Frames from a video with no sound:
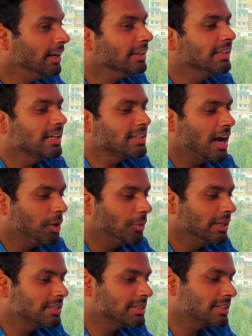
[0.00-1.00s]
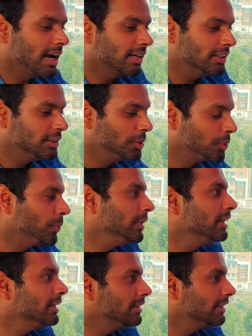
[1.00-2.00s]
That's how I started
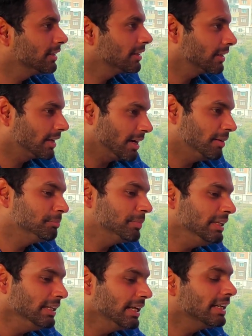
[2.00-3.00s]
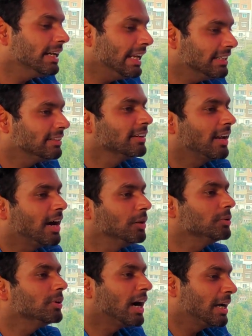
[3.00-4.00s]
growing in the company, and later
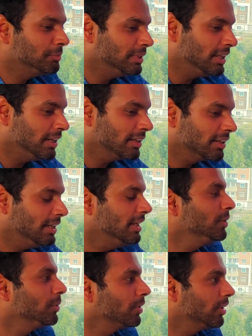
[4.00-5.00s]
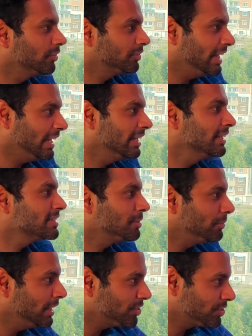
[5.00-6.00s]
now I'm in a key role of taking
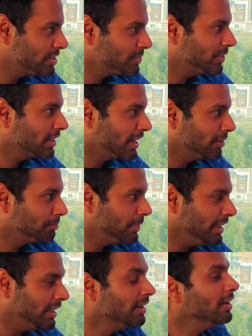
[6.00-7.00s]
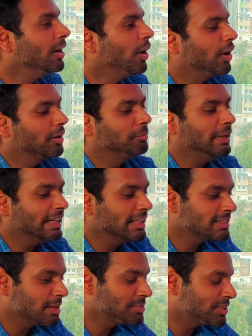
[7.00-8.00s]
some decisions for the company or making
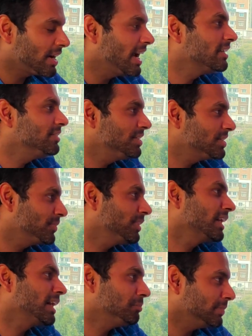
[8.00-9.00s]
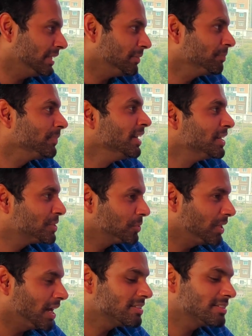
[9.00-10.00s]
some strategies for the company.
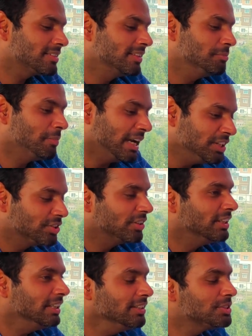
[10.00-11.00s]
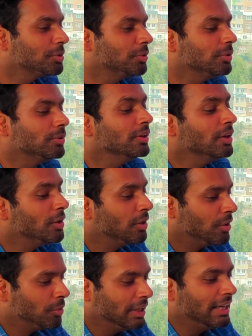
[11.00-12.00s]
So that's my journey. So
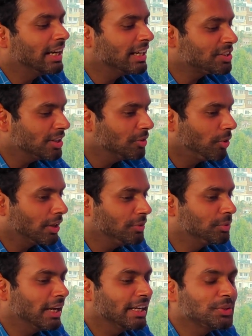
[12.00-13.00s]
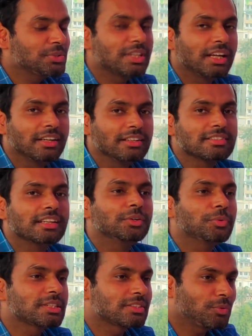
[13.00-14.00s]
in a nutshell, what I would like to say is, it
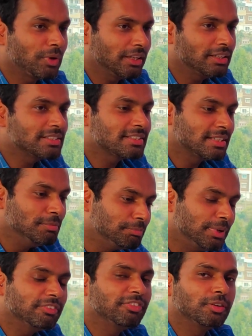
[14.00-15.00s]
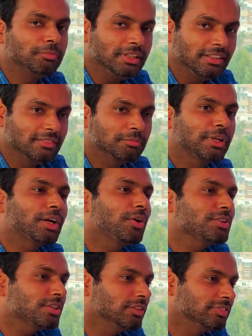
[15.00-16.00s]
was quite simple for me
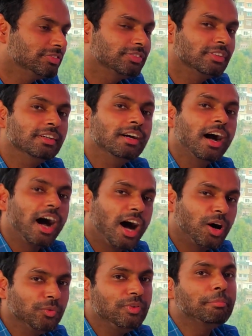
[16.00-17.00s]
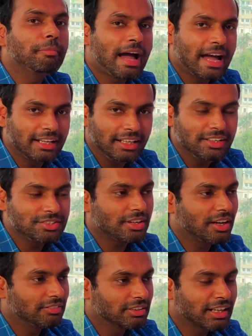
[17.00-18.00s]
because of how we managed
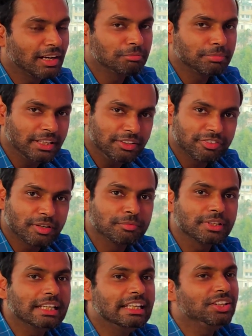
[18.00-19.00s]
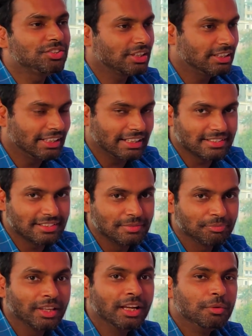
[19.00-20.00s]
our company from the initial days,
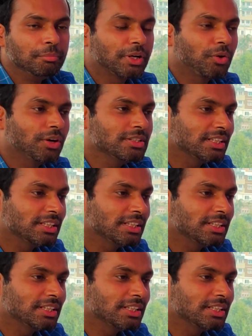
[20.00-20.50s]
because